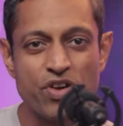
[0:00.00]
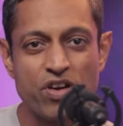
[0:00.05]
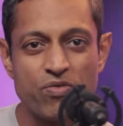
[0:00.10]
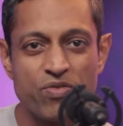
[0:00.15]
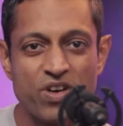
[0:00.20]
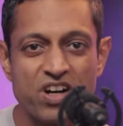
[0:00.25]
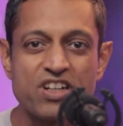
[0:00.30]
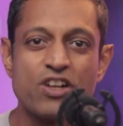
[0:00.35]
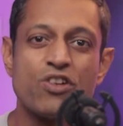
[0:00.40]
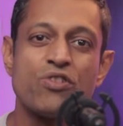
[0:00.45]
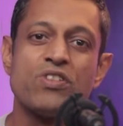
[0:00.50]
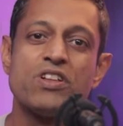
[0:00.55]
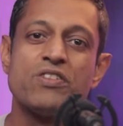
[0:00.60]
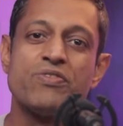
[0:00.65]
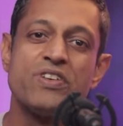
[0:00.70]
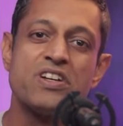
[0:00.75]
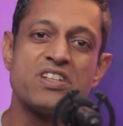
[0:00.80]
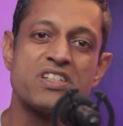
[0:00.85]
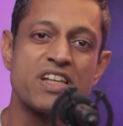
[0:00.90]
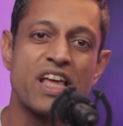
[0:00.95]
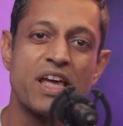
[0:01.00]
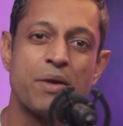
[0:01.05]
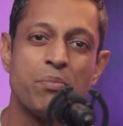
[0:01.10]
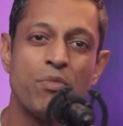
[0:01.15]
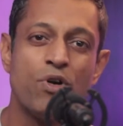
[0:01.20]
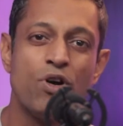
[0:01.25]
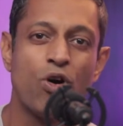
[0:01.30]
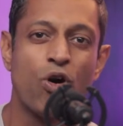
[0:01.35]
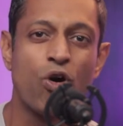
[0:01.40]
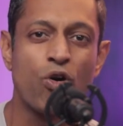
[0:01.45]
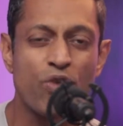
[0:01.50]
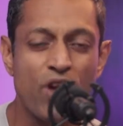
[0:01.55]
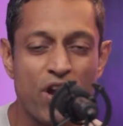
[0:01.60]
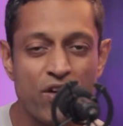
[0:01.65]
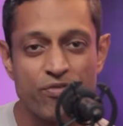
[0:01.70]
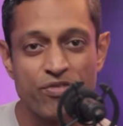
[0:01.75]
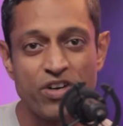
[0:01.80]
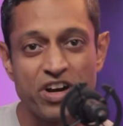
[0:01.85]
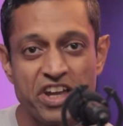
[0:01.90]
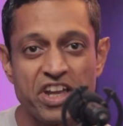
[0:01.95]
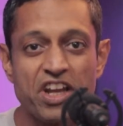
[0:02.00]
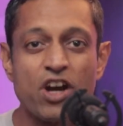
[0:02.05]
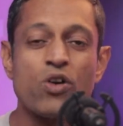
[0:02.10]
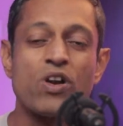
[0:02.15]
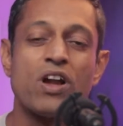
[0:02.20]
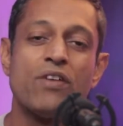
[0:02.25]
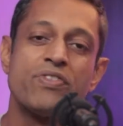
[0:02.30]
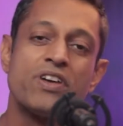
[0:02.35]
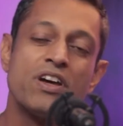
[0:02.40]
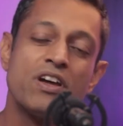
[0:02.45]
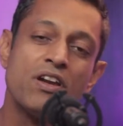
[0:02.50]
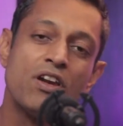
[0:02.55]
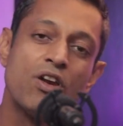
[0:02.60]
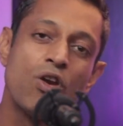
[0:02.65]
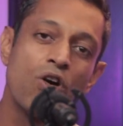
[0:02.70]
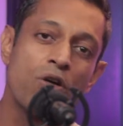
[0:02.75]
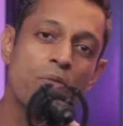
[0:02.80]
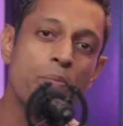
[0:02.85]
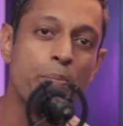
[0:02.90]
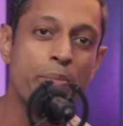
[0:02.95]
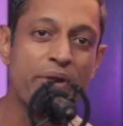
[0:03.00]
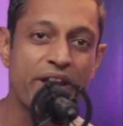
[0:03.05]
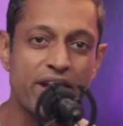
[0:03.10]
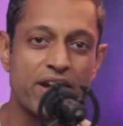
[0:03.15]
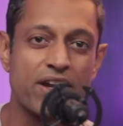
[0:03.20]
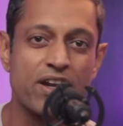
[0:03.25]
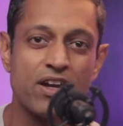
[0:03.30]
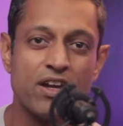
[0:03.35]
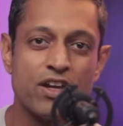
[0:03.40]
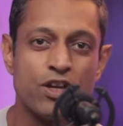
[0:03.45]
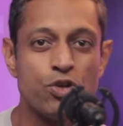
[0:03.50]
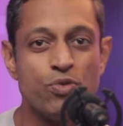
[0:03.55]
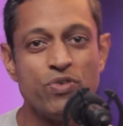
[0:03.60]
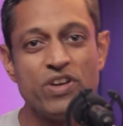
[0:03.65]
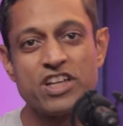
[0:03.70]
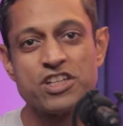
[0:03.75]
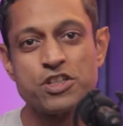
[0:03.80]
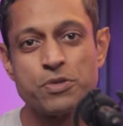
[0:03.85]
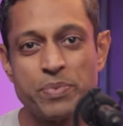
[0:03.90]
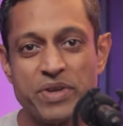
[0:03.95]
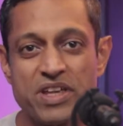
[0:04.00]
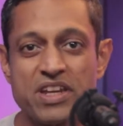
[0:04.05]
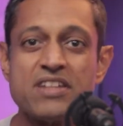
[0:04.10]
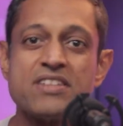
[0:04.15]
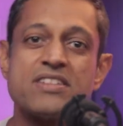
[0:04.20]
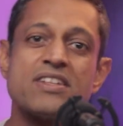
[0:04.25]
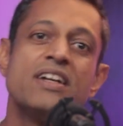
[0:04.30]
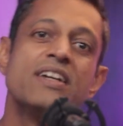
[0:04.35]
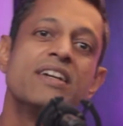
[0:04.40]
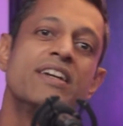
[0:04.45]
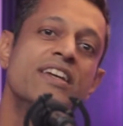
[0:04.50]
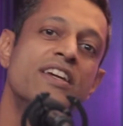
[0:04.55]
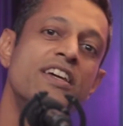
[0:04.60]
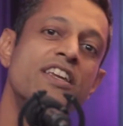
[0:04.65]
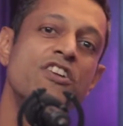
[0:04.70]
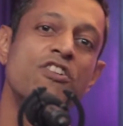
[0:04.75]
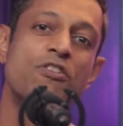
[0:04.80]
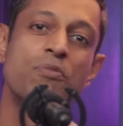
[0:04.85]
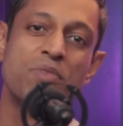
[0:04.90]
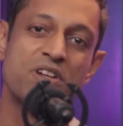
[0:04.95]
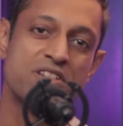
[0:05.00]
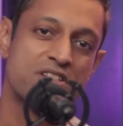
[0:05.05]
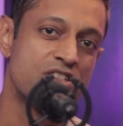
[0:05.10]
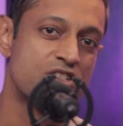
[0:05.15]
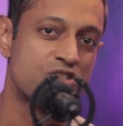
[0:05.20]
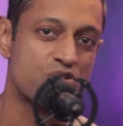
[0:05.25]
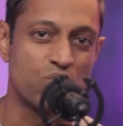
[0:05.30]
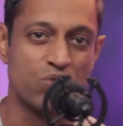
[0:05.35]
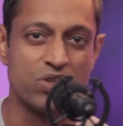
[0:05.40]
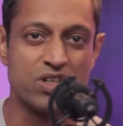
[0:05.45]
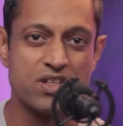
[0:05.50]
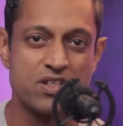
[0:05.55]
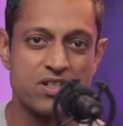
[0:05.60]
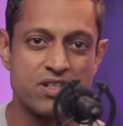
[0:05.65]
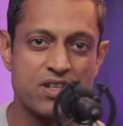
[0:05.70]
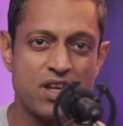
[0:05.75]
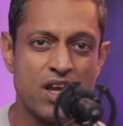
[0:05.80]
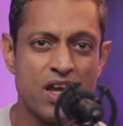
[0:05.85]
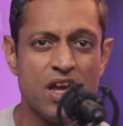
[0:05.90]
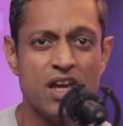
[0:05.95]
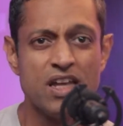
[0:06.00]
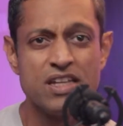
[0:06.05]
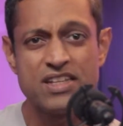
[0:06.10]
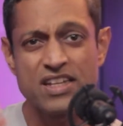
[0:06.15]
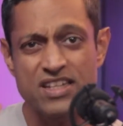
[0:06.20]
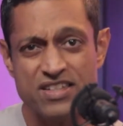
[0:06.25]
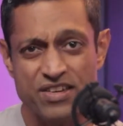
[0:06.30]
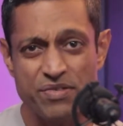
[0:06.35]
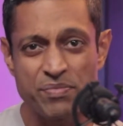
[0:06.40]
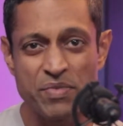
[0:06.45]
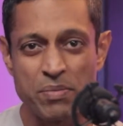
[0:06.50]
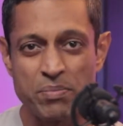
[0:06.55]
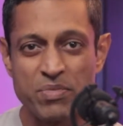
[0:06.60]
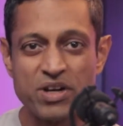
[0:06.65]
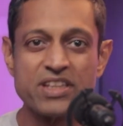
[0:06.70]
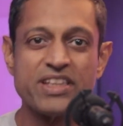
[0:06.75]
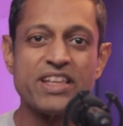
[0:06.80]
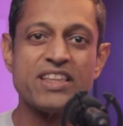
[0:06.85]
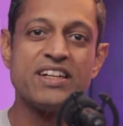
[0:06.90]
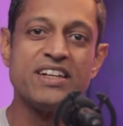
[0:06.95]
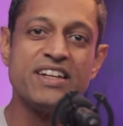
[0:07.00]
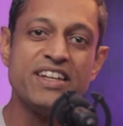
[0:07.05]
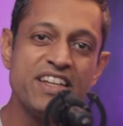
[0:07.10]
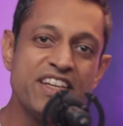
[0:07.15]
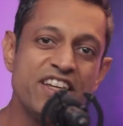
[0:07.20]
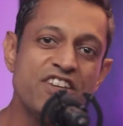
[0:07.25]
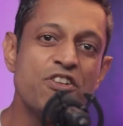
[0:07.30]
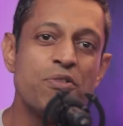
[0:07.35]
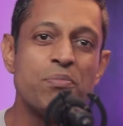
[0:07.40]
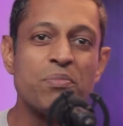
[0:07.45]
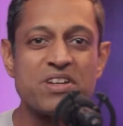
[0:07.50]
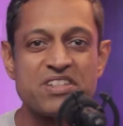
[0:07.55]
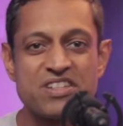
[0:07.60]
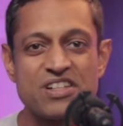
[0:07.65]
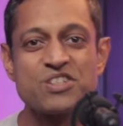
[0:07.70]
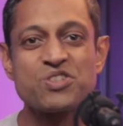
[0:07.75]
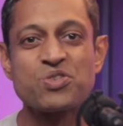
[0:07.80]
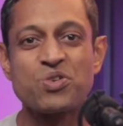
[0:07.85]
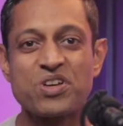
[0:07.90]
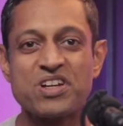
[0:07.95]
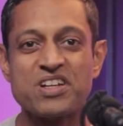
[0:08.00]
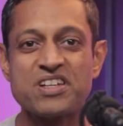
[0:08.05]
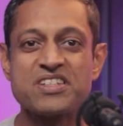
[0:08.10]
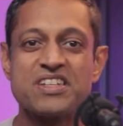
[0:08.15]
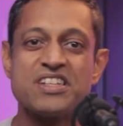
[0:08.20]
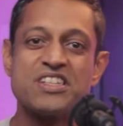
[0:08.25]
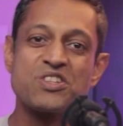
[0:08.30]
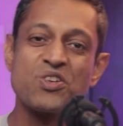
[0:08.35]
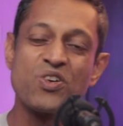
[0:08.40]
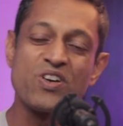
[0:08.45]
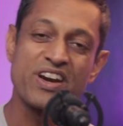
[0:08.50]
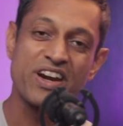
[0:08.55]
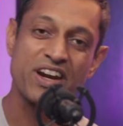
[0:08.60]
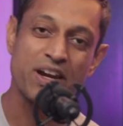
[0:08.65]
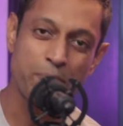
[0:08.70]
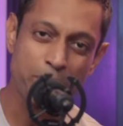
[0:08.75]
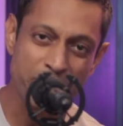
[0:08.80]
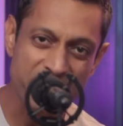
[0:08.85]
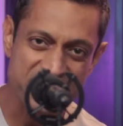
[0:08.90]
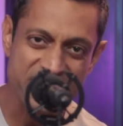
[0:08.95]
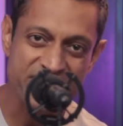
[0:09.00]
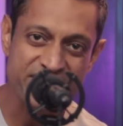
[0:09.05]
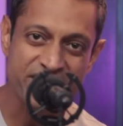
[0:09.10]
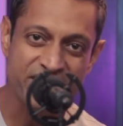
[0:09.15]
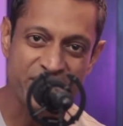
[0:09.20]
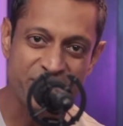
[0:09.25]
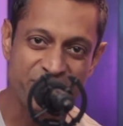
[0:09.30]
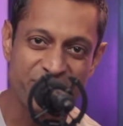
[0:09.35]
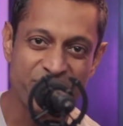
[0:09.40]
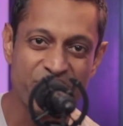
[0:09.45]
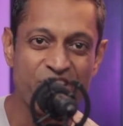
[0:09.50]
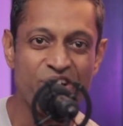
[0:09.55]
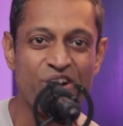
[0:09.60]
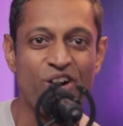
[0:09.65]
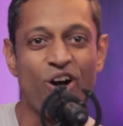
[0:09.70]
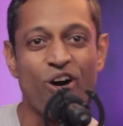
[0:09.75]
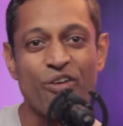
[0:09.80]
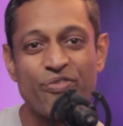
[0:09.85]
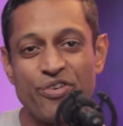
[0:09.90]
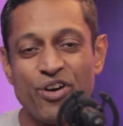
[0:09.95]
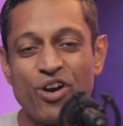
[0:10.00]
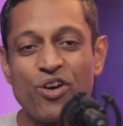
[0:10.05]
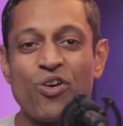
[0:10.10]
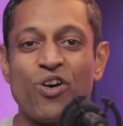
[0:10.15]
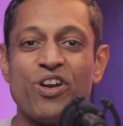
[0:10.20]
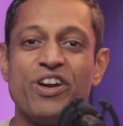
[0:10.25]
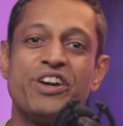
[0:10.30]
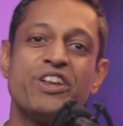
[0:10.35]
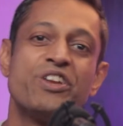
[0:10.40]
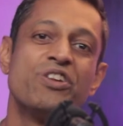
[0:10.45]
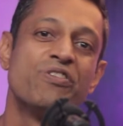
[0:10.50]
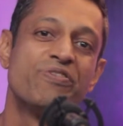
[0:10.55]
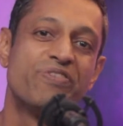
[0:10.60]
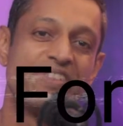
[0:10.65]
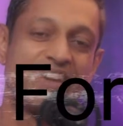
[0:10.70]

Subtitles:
you have worked out for the first time or you are working out after a long break, you will experience a degree of muscle soreness. Just remember that the degree of muscle soreness is not representative of your quality of